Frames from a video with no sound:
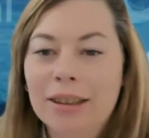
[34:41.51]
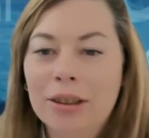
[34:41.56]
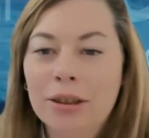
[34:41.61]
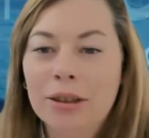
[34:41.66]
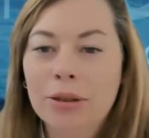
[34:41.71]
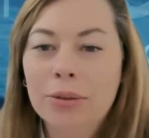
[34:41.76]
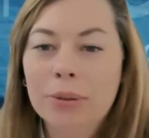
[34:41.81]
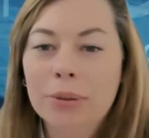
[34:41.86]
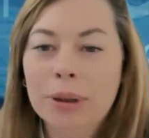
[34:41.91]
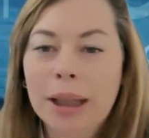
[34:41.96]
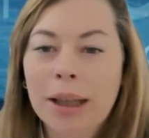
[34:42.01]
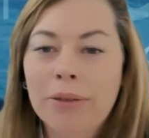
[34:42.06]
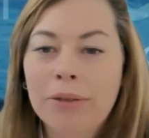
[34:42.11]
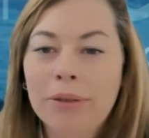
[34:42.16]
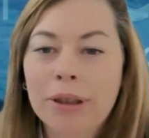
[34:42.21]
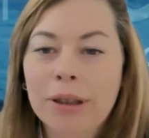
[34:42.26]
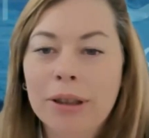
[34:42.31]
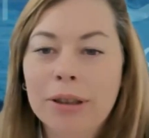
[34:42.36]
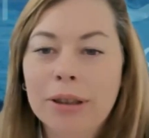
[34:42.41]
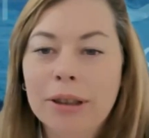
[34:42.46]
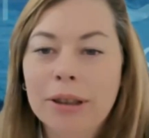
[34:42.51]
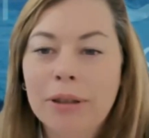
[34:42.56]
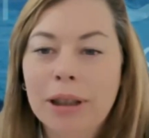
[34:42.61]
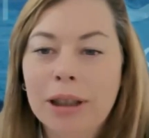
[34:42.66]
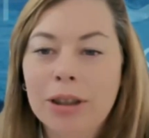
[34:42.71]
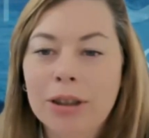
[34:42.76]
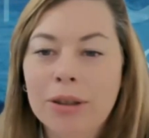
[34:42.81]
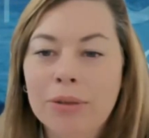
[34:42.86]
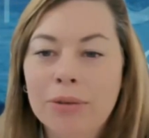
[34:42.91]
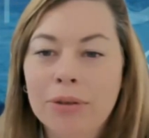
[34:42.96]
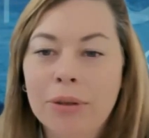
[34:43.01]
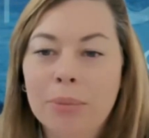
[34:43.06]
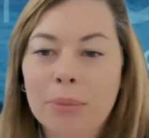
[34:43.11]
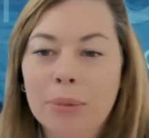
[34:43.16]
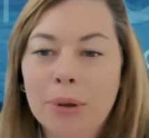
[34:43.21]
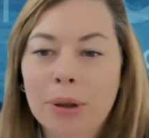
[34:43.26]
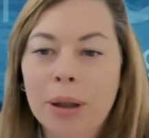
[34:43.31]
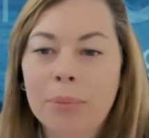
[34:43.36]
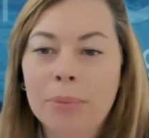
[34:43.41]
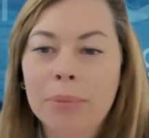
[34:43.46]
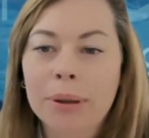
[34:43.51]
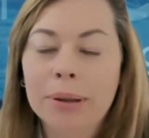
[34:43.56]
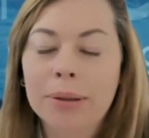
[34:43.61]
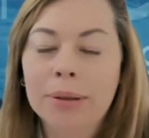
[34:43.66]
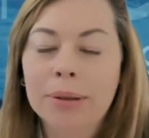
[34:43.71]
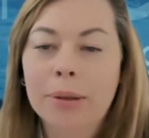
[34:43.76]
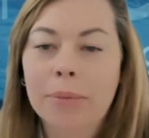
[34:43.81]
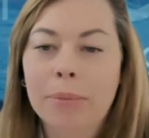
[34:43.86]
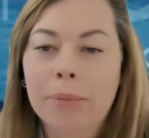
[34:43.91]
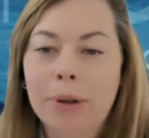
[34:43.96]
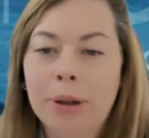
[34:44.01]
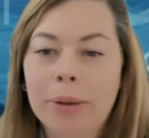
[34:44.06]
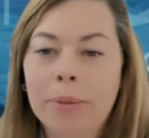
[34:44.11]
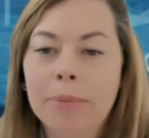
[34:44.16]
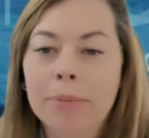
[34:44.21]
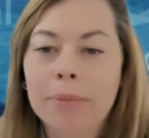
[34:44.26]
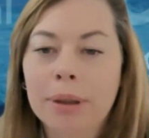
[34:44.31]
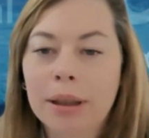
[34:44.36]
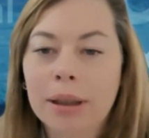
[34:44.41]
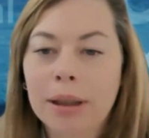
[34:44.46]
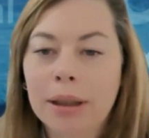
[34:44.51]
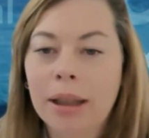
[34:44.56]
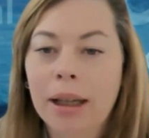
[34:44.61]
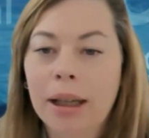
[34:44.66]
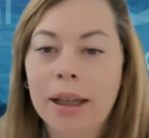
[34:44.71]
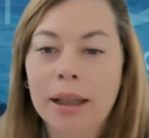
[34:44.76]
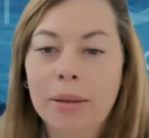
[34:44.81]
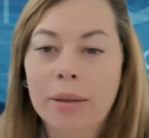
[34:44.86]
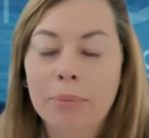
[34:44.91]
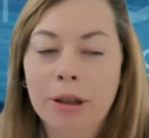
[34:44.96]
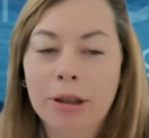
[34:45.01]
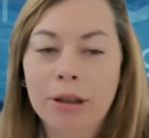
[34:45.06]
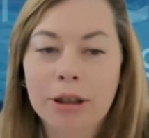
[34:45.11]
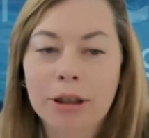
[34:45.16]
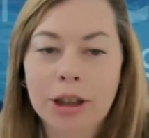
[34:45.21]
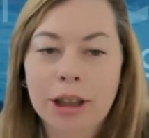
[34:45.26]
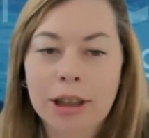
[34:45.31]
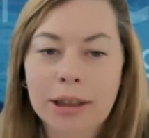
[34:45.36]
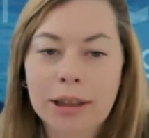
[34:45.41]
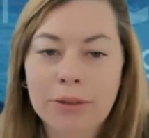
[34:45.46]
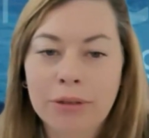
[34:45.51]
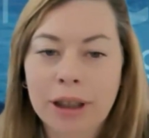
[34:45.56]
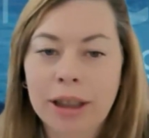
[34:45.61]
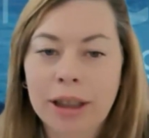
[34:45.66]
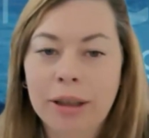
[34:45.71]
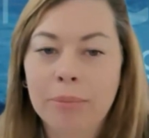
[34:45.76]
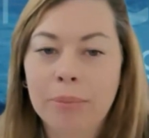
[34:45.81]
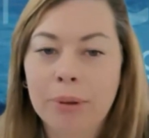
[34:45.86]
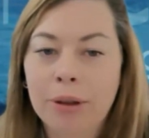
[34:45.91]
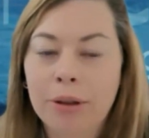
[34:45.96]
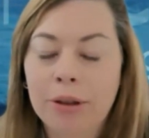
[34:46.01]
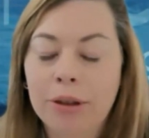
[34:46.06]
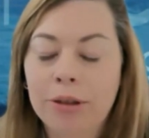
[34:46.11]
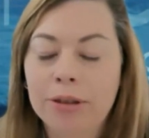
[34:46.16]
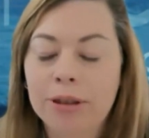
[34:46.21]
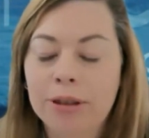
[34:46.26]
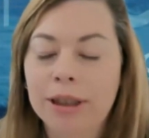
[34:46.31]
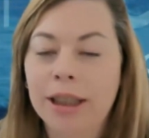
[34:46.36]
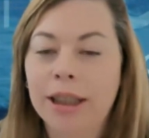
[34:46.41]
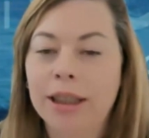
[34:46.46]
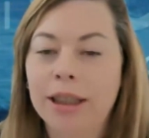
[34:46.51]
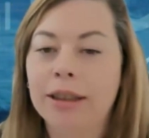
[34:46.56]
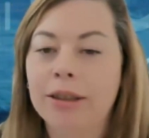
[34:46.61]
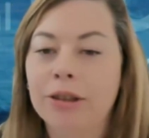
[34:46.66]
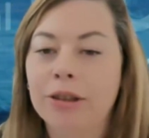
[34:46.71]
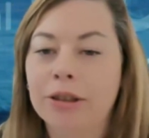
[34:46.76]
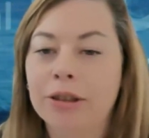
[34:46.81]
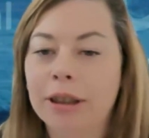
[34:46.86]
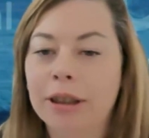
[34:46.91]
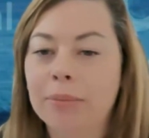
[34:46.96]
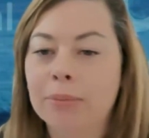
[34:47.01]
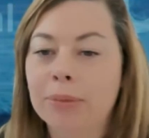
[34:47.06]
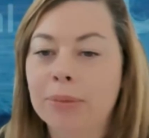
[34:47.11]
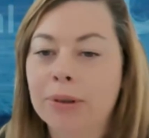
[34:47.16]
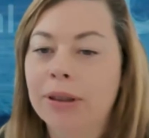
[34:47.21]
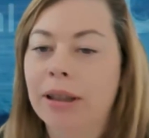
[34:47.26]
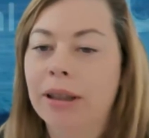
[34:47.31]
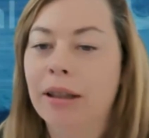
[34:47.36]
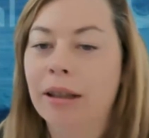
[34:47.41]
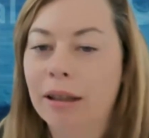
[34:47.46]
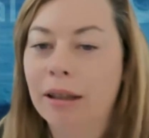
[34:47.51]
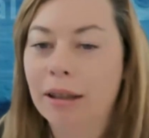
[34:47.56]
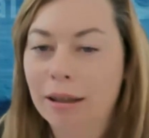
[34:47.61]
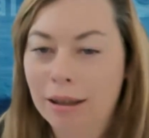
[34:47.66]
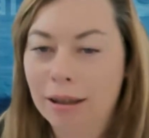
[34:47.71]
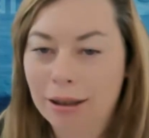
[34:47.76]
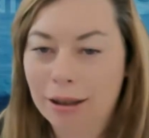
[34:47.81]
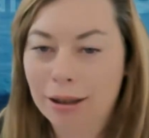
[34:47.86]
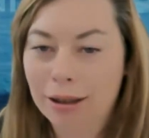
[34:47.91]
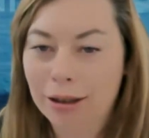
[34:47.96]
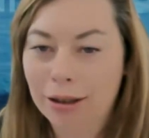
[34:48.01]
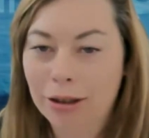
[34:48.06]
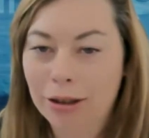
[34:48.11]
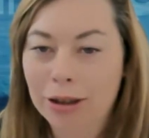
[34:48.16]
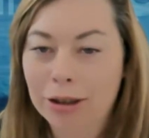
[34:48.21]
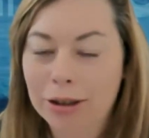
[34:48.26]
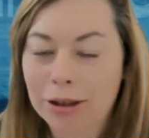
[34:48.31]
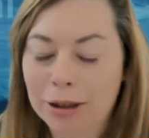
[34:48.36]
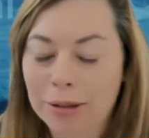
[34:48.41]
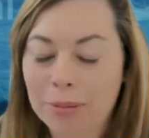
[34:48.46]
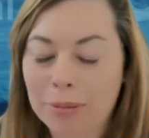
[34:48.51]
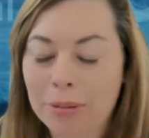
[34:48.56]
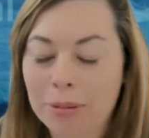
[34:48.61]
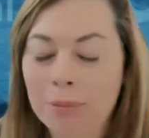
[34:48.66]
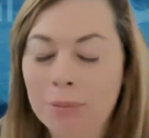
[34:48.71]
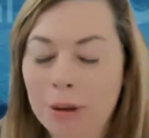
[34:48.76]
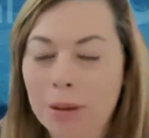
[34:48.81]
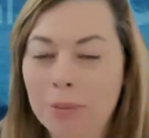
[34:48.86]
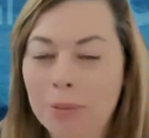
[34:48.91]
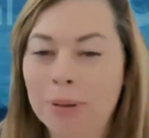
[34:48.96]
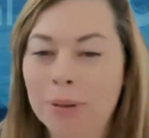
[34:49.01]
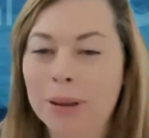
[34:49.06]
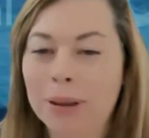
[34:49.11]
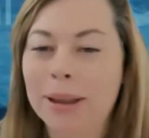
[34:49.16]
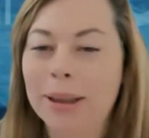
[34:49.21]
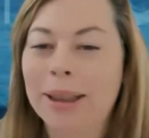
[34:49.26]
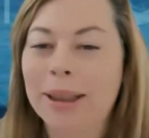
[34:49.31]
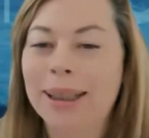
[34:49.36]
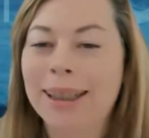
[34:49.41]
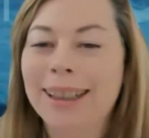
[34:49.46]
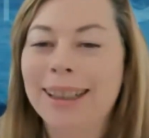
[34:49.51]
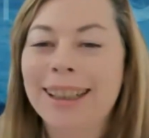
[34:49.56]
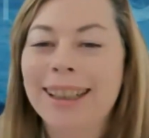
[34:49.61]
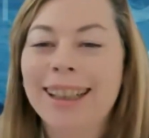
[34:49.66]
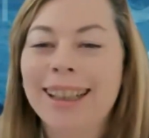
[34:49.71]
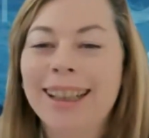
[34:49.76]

So we have another question from Mohammed Umram, and I apologize if I am pronouncing your names not properly.